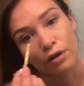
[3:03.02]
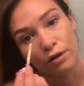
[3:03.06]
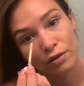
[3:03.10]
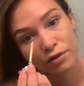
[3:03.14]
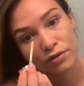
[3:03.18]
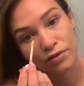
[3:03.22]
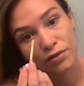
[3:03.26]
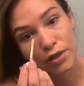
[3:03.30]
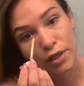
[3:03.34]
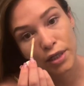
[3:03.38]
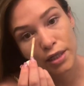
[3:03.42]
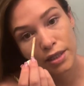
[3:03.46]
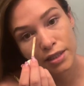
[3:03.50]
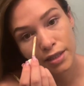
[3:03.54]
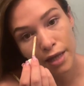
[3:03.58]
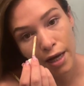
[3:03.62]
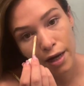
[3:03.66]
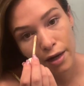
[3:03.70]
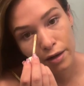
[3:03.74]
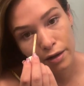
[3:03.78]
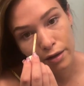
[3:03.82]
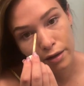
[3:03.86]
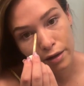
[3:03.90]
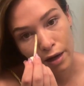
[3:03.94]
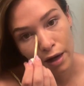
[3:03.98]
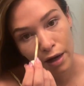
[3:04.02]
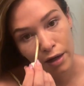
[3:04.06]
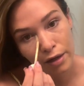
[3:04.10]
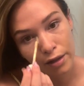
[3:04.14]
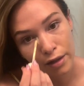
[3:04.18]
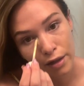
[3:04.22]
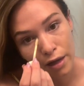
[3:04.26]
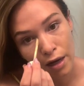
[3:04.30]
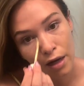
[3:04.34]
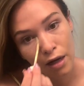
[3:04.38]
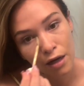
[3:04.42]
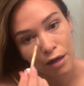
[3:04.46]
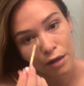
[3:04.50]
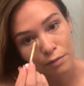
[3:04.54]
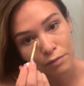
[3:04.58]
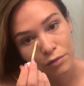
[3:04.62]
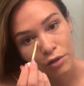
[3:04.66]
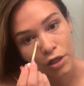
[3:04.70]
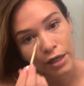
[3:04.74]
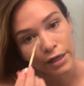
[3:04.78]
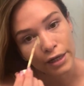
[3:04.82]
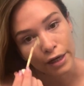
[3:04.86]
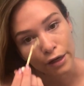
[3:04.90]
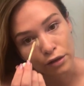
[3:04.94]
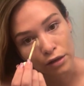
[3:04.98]
I was very excited to kind of come
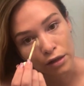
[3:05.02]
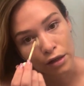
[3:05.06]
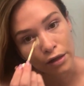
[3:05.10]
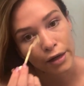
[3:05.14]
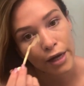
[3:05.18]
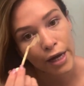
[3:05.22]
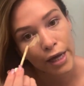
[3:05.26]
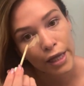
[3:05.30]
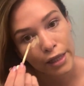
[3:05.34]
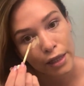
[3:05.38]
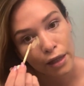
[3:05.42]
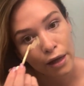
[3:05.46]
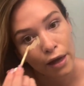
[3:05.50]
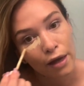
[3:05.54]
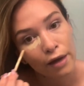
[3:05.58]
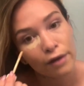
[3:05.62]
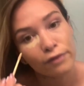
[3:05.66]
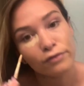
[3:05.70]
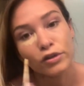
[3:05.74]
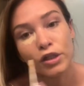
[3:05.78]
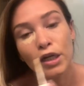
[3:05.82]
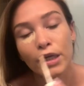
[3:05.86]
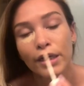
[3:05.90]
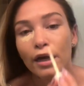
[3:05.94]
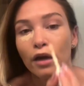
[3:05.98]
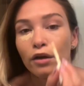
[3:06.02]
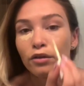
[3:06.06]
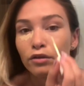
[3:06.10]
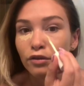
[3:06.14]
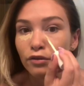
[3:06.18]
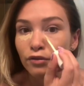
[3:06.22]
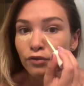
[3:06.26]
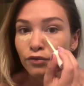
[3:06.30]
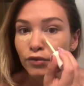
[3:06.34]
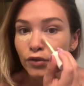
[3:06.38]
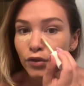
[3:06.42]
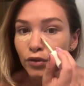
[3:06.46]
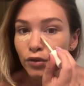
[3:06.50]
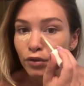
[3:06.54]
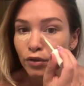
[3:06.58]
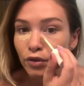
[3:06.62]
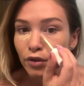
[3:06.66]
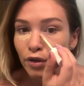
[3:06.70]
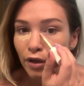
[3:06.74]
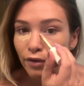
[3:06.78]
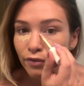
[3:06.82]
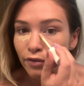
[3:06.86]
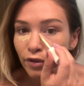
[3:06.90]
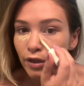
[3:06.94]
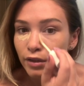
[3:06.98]
check out the nightlife, check out the
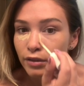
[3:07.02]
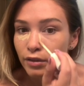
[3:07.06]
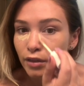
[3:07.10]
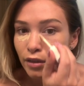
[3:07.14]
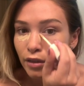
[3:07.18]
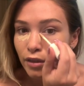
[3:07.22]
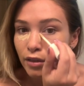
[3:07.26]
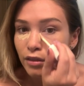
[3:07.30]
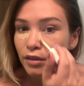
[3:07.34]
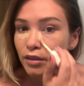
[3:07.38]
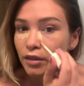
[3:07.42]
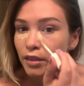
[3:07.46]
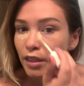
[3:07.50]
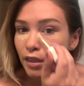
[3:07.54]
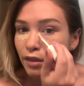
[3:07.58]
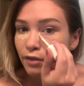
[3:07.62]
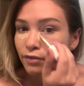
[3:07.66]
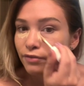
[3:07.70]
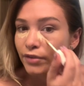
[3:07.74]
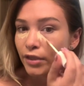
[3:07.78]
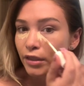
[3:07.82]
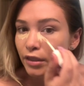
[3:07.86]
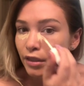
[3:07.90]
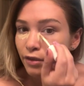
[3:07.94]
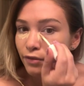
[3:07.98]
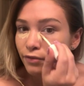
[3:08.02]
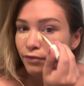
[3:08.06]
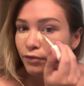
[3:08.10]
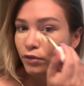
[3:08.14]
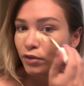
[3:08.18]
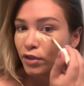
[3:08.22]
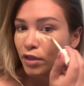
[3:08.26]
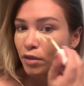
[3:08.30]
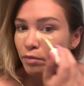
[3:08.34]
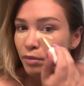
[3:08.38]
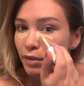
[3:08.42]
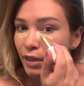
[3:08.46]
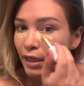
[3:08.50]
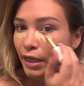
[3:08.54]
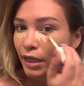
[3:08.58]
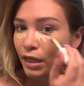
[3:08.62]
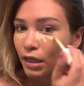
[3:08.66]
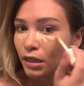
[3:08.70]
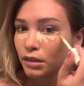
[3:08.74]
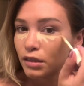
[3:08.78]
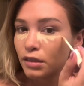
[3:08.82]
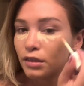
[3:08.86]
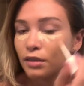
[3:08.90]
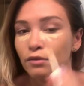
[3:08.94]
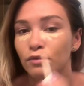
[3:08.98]
food. I've heard that this is like a very foodie
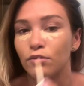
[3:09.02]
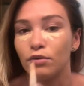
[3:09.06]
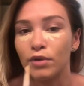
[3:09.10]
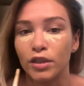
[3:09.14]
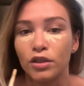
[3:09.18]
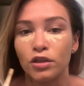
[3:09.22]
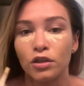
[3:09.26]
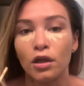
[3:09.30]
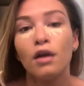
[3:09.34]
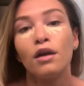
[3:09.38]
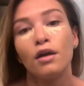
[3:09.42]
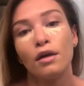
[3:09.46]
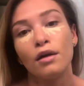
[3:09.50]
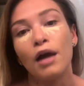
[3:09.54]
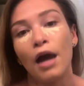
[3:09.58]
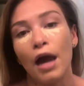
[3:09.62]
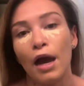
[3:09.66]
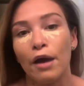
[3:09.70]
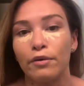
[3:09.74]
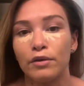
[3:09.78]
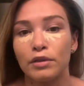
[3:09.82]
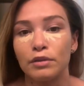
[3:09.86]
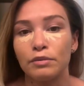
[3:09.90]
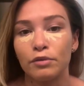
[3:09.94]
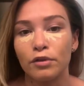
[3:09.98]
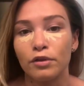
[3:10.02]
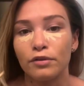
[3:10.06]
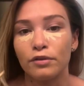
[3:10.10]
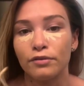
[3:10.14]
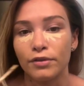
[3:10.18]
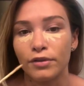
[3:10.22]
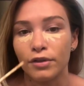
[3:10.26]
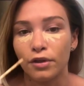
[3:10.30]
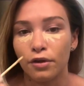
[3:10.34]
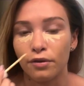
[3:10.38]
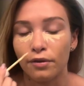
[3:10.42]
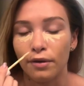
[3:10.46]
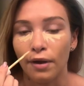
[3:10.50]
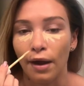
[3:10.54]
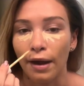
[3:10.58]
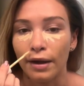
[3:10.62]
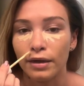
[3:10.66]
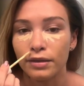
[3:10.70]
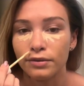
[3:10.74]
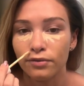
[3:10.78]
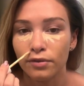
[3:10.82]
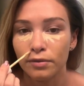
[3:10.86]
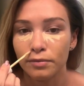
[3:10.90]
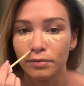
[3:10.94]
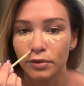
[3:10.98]
place, in which I was proven
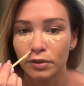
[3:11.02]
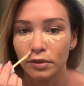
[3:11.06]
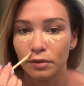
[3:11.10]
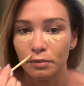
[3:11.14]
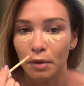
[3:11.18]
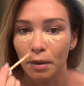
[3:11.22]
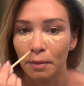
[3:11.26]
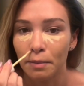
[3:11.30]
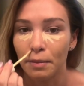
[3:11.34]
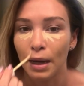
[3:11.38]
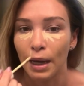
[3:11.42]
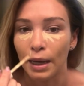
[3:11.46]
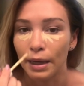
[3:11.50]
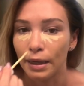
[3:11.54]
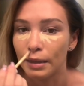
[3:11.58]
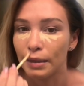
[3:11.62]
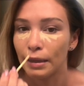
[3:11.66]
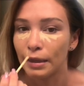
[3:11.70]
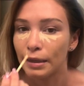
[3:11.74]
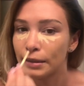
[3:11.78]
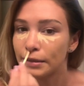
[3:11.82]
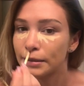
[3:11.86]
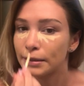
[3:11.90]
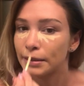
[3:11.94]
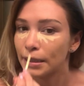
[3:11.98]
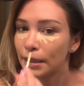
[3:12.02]
correct from Sumo Maya last